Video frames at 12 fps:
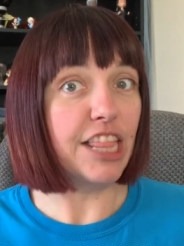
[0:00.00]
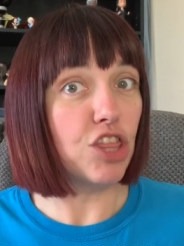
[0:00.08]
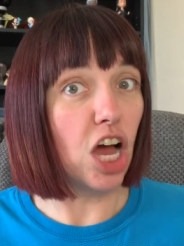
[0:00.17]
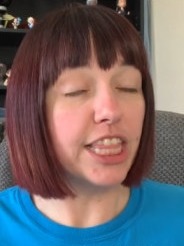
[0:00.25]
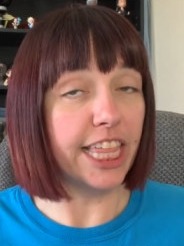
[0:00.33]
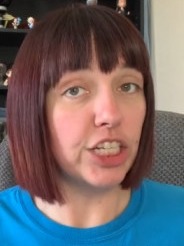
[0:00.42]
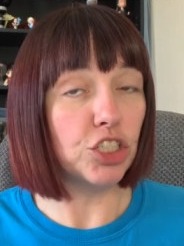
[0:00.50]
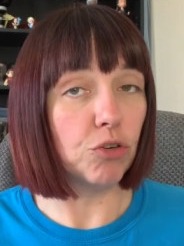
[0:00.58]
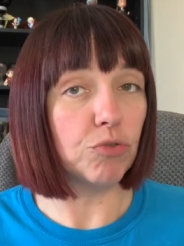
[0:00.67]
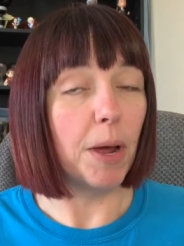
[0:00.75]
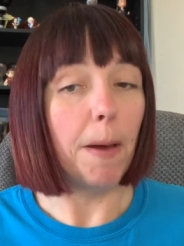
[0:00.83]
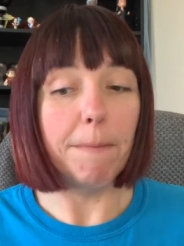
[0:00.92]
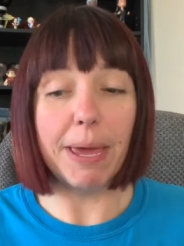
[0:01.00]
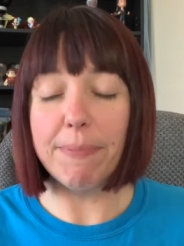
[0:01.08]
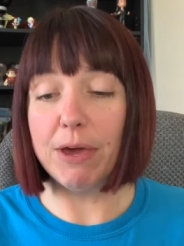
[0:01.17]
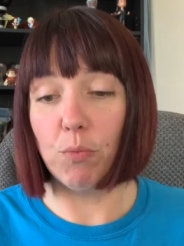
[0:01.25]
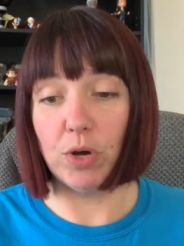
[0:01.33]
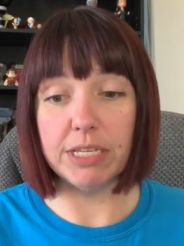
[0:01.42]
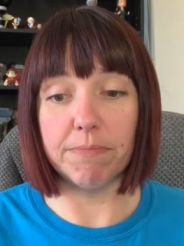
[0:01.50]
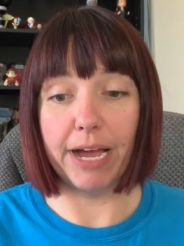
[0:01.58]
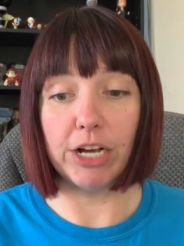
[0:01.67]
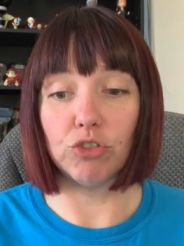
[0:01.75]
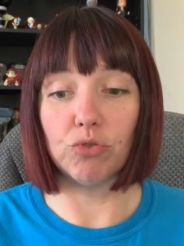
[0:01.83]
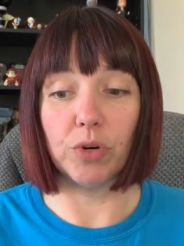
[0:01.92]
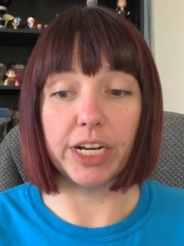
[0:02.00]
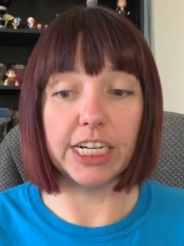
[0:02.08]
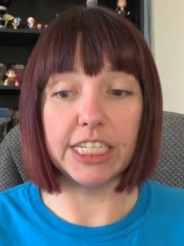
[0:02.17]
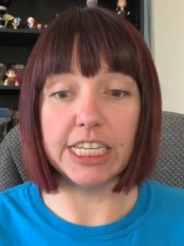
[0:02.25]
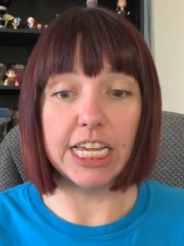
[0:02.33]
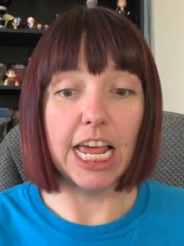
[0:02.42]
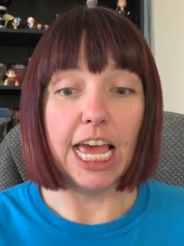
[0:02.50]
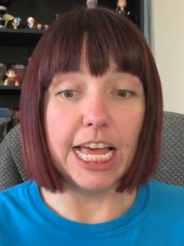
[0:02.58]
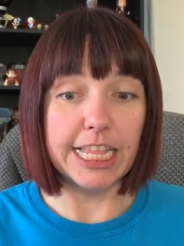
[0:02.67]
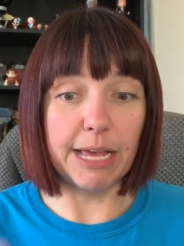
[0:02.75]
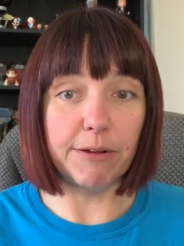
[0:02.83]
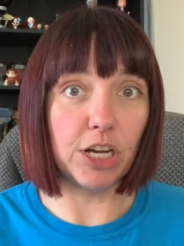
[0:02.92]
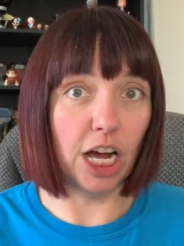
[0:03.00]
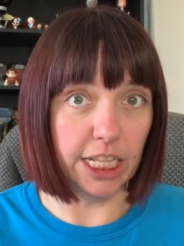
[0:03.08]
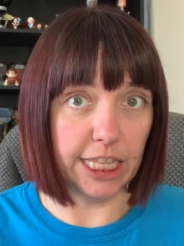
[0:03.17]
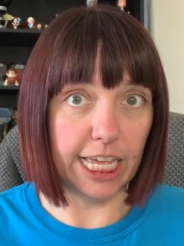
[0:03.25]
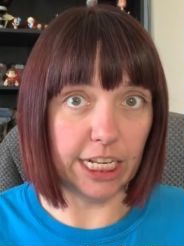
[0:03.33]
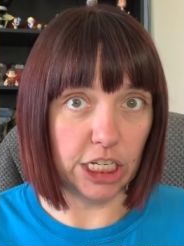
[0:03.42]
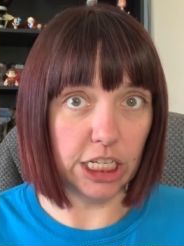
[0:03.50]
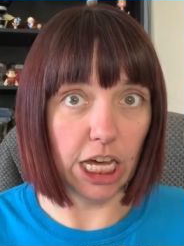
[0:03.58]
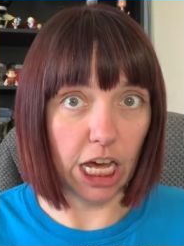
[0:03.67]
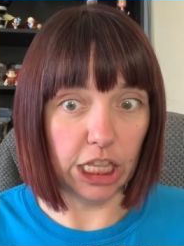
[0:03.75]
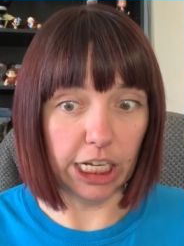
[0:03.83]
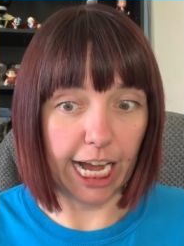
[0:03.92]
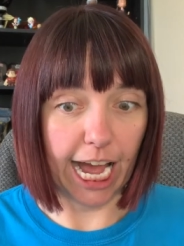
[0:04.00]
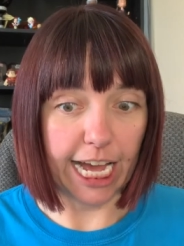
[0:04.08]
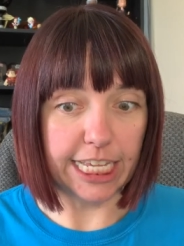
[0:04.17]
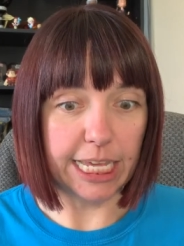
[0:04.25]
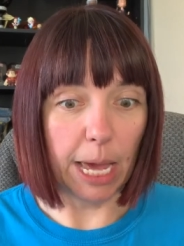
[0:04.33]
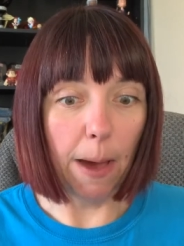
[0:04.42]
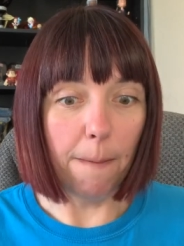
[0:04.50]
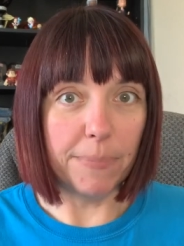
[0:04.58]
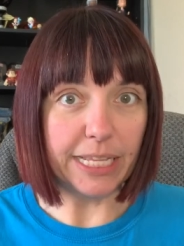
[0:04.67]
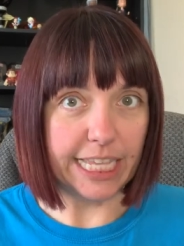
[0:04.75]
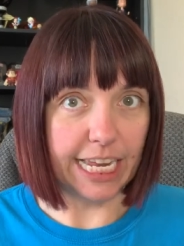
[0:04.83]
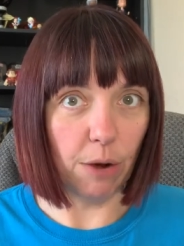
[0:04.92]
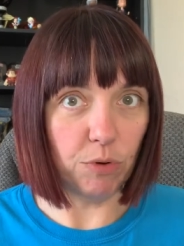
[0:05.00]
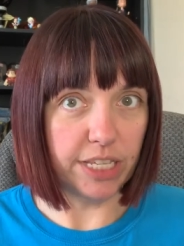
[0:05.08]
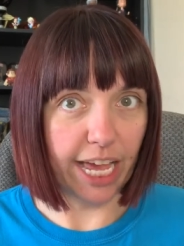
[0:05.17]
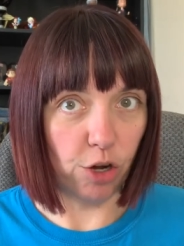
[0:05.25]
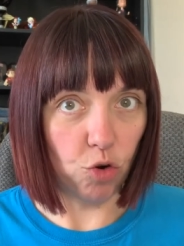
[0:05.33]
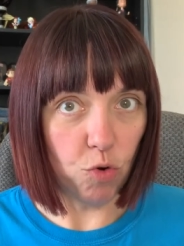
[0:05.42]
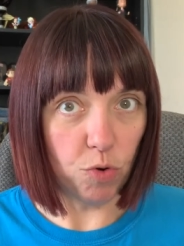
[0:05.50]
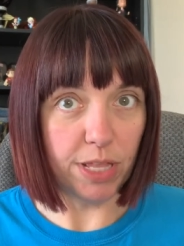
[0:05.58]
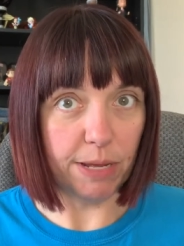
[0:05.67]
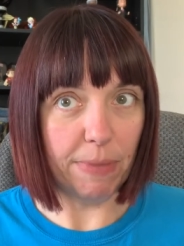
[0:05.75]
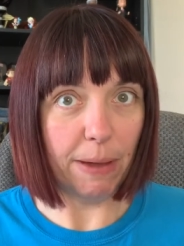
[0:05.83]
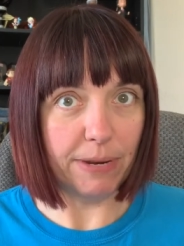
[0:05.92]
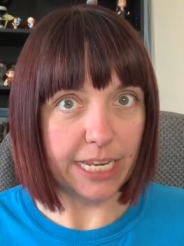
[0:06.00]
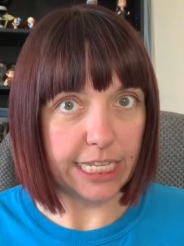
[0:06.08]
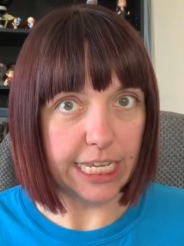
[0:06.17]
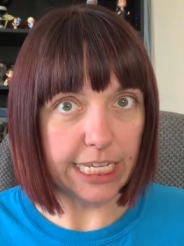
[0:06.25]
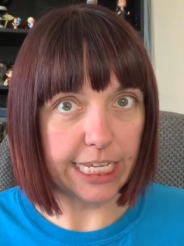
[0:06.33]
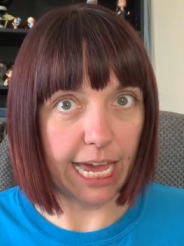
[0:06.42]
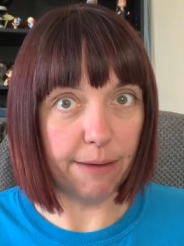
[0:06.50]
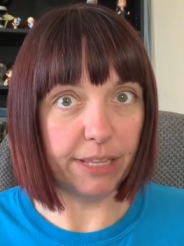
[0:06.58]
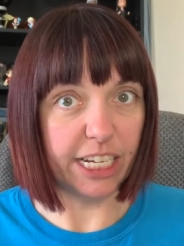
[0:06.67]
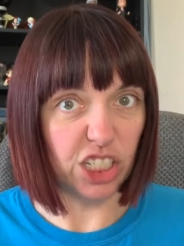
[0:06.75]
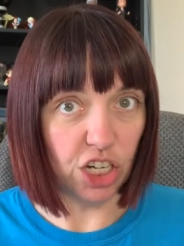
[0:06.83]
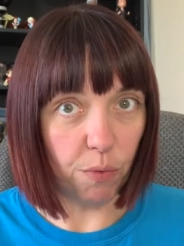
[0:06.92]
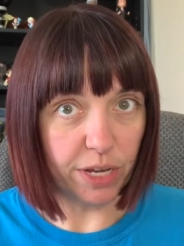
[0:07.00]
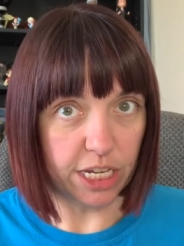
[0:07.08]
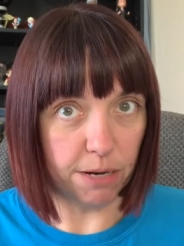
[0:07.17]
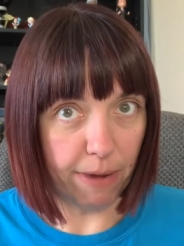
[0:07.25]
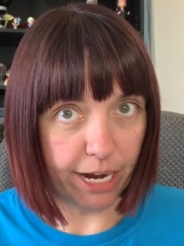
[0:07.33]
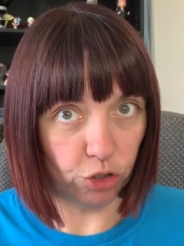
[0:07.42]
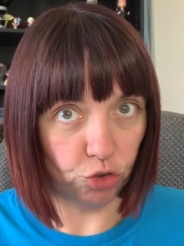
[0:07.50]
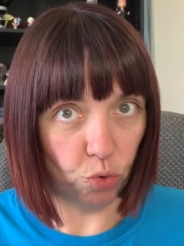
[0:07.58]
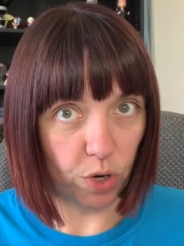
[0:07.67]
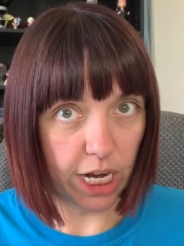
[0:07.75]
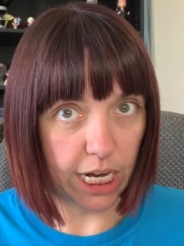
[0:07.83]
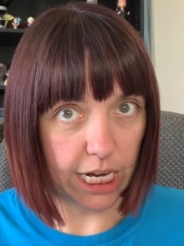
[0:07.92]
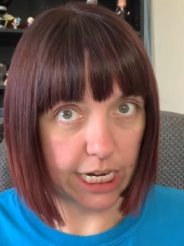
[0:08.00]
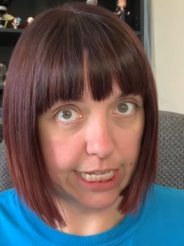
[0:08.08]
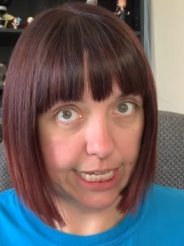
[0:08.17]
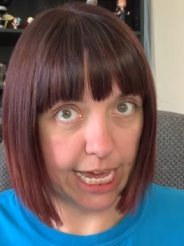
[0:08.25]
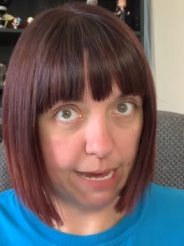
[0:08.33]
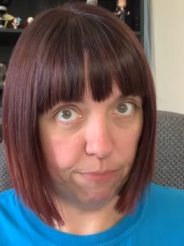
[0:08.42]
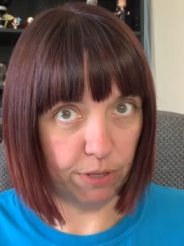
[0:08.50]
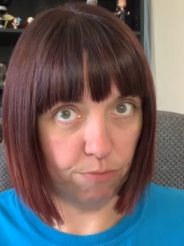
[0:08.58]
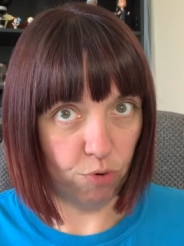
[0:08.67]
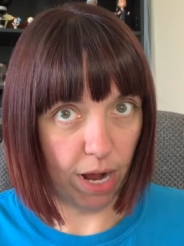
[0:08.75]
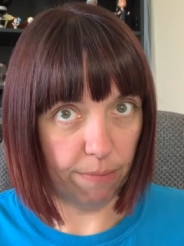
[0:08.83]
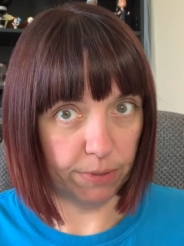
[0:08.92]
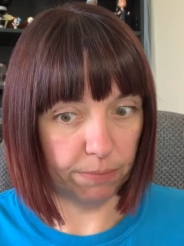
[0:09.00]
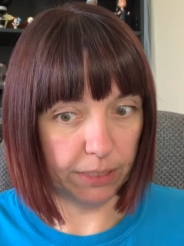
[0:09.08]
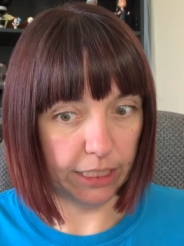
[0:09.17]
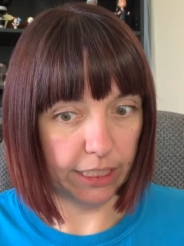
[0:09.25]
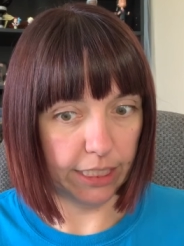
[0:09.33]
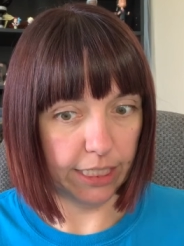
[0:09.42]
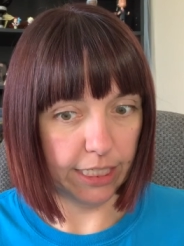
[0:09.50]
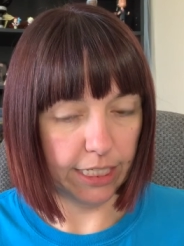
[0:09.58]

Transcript: thought they showed maybe it wasn't Michael Jordan because it they cut then to the other guys. But then I was like, oh, th- maybe this is gambling because you always hear Michael Jordan and his gambling problems.